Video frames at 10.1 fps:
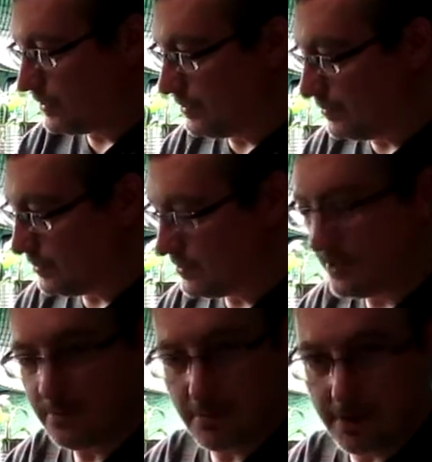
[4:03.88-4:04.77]
in the
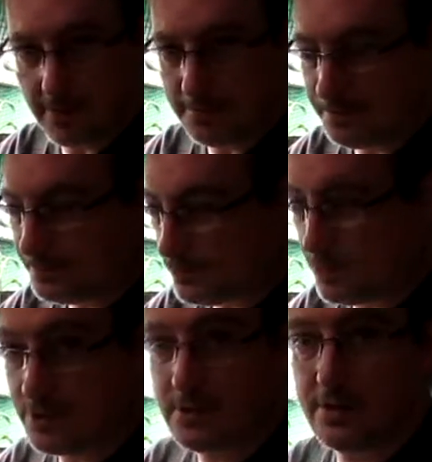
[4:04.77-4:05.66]
seed mat,
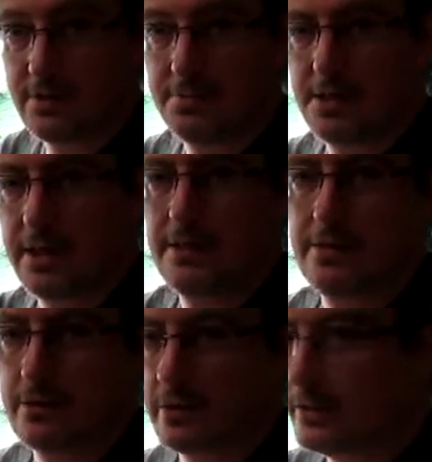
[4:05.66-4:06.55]
which gets up to 80
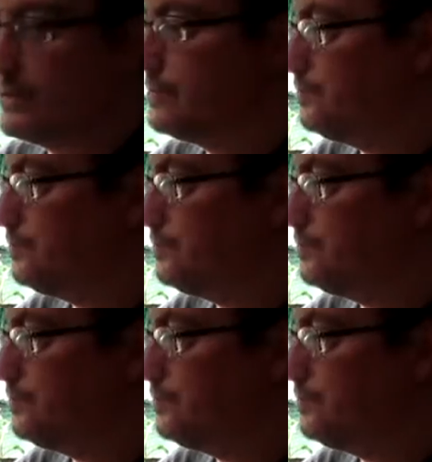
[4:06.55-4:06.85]
degrees.